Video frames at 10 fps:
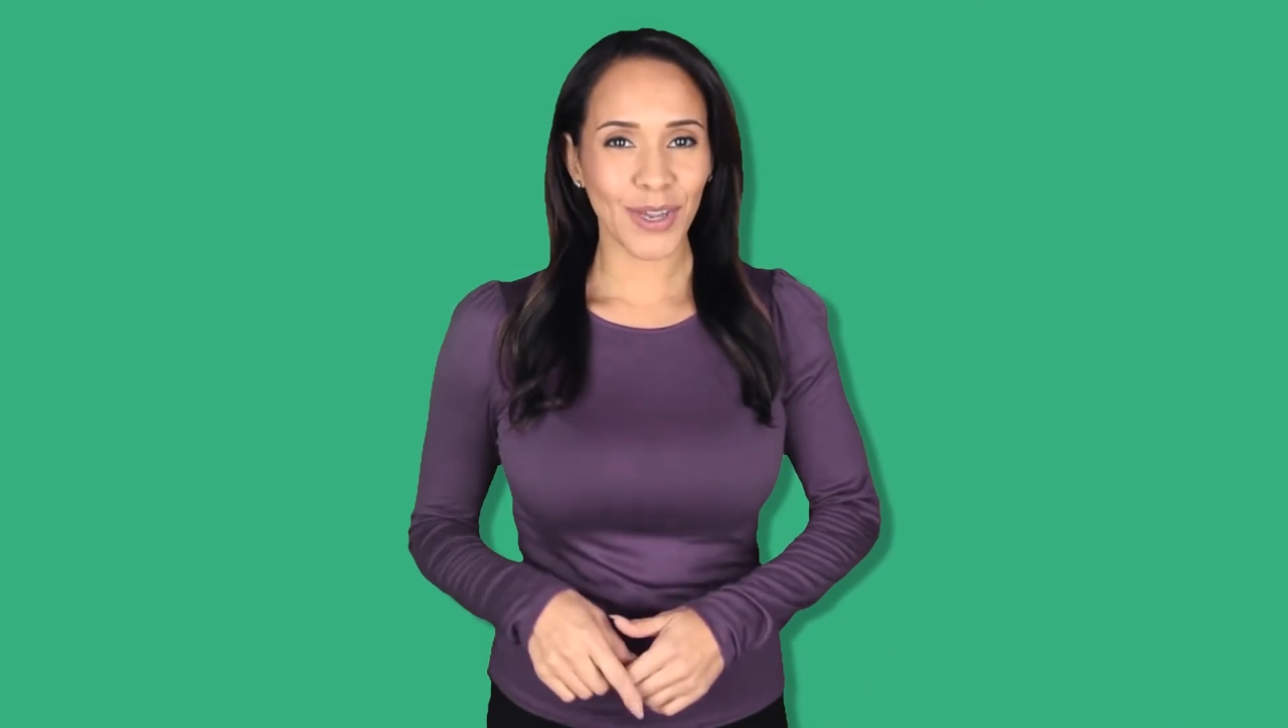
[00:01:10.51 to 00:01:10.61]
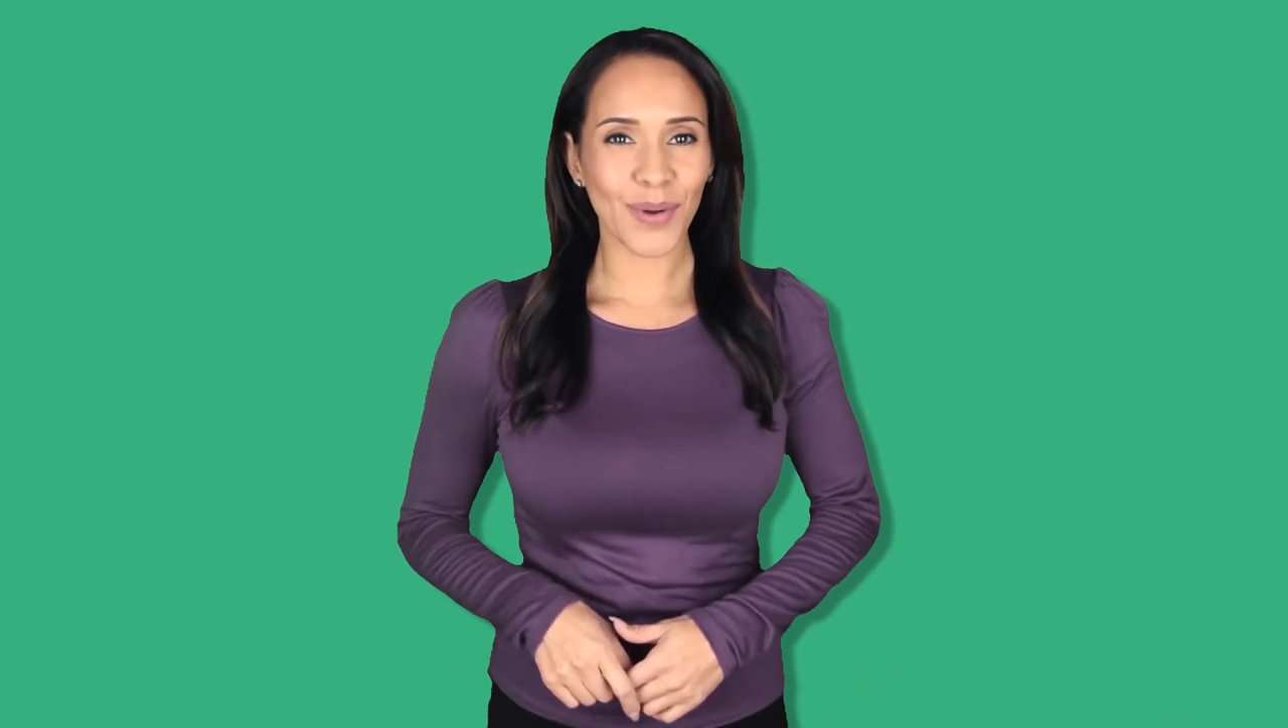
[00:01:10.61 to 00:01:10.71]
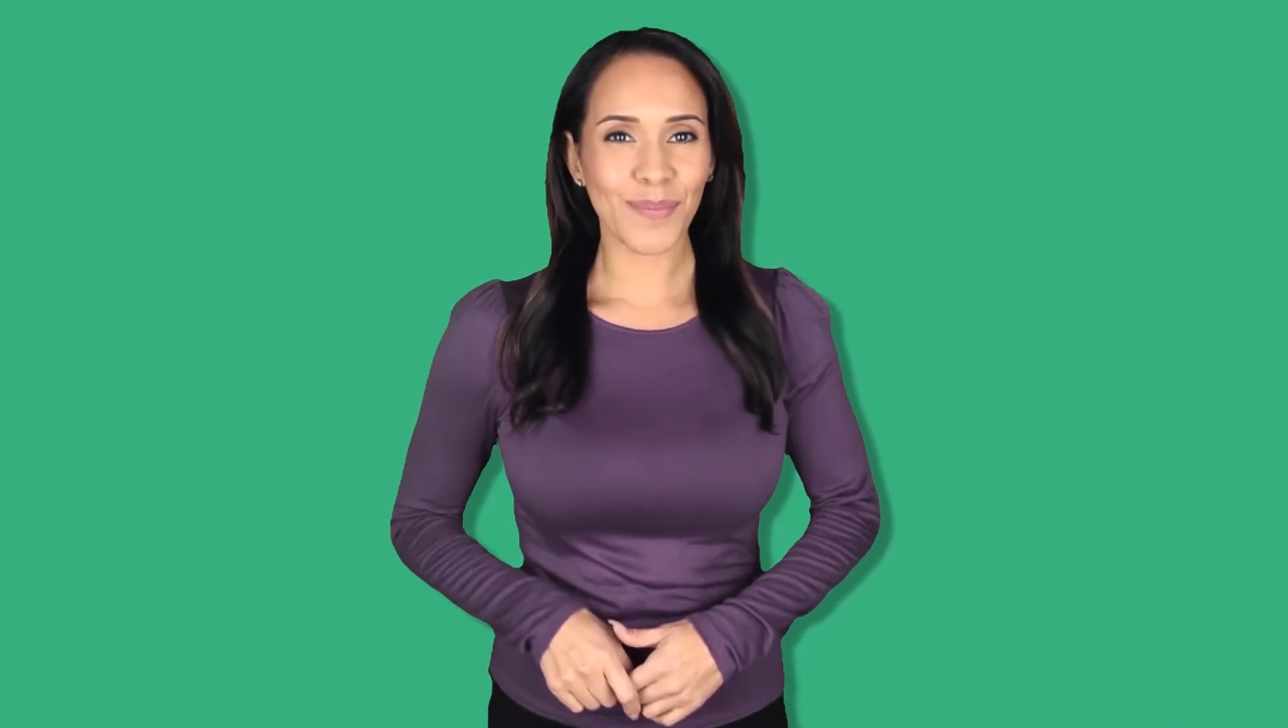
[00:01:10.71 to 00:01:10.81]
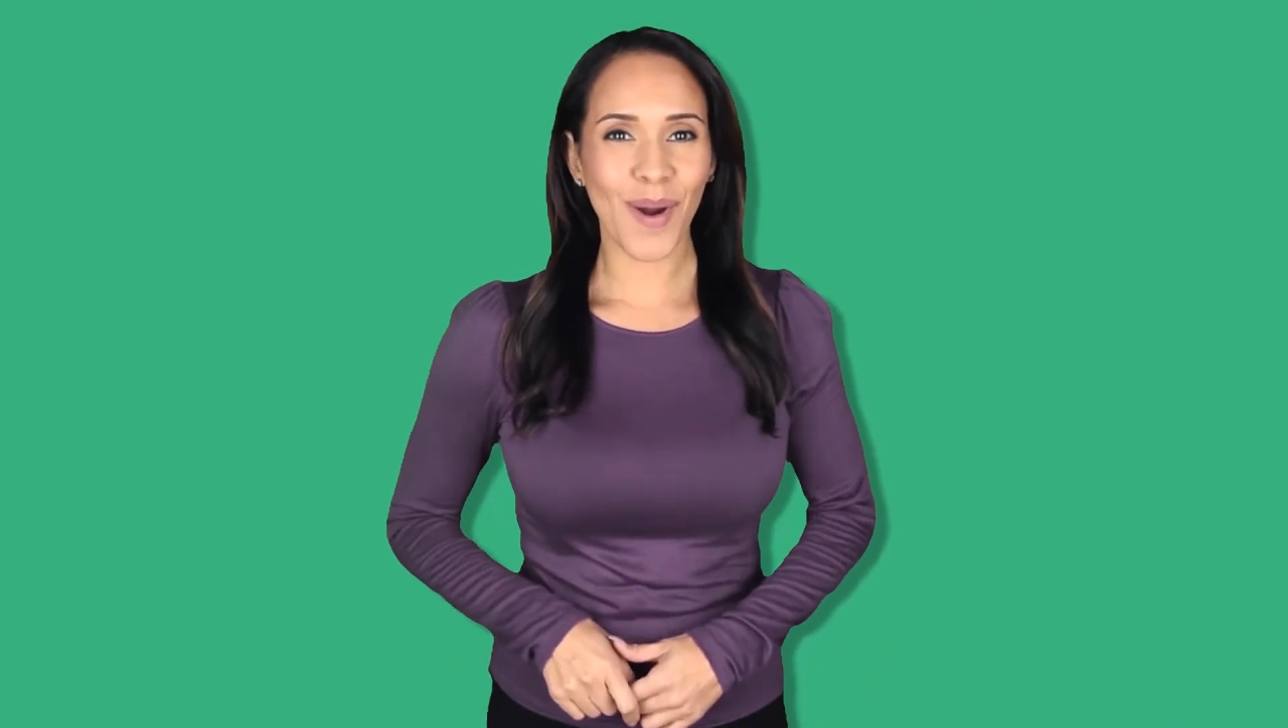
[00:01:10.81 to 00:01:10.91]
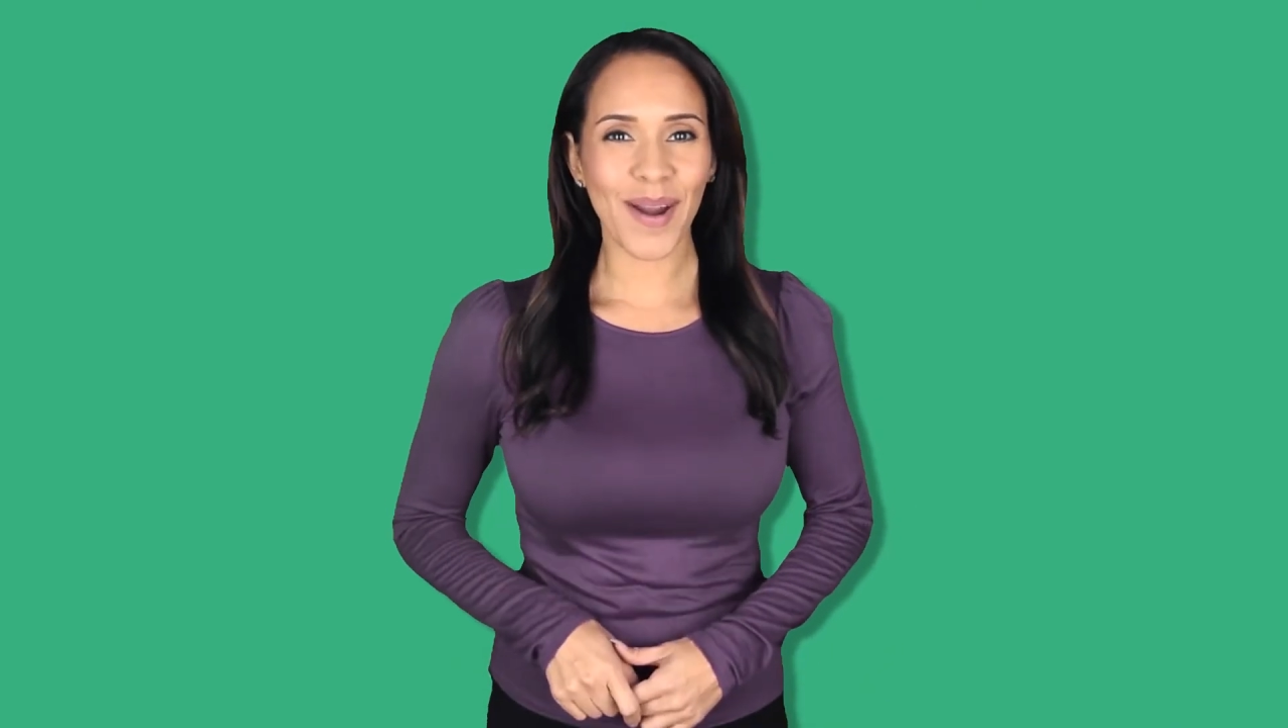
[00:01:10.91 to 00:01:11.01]

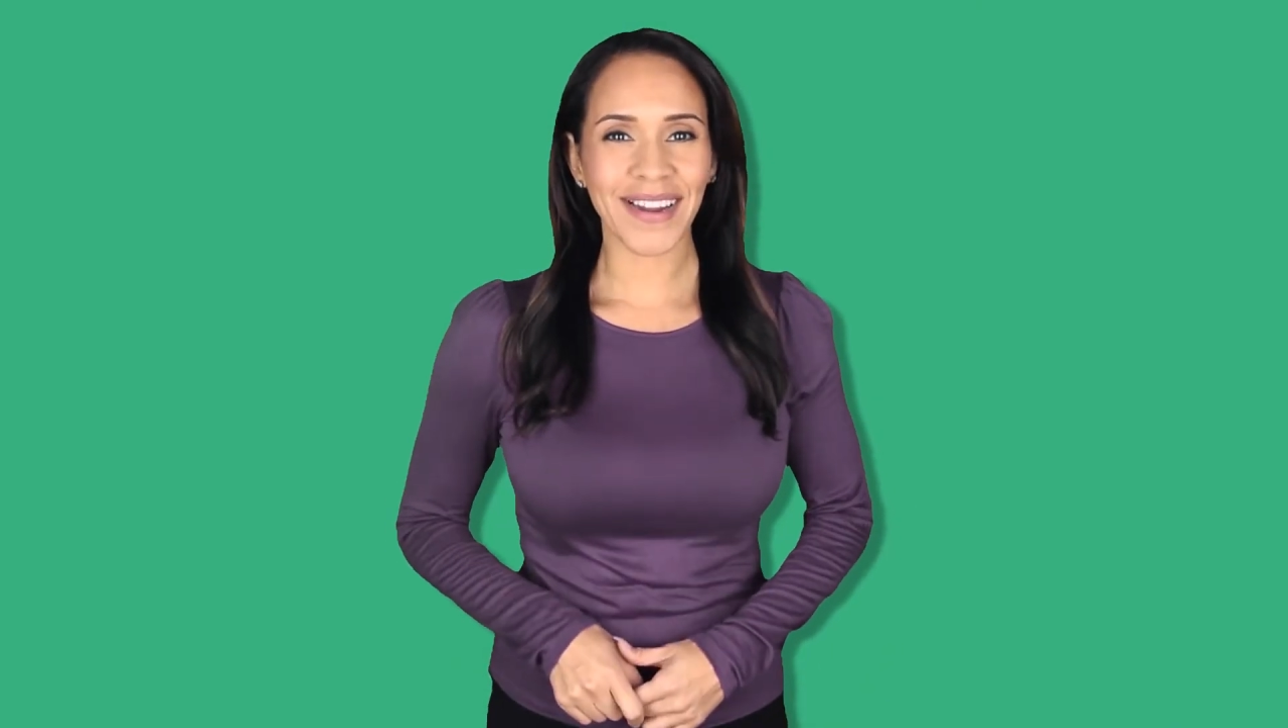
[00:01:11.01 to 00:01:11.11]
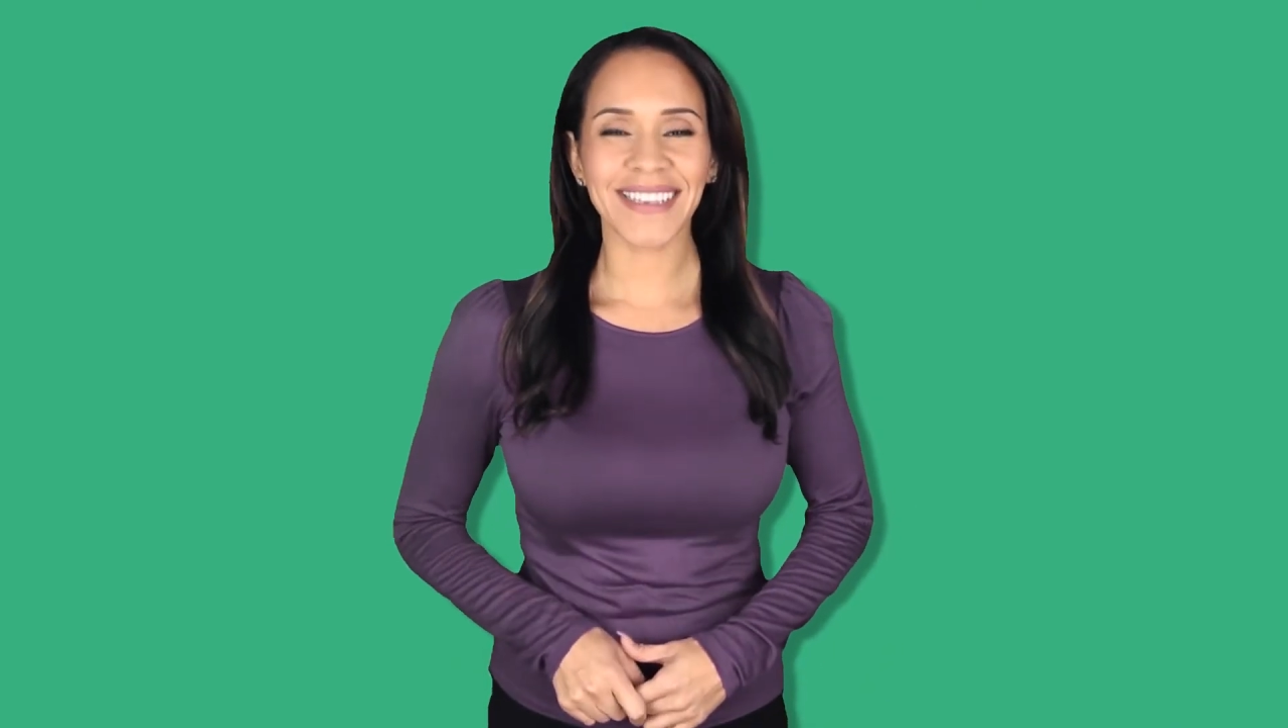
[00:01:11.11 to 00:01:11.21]
mark,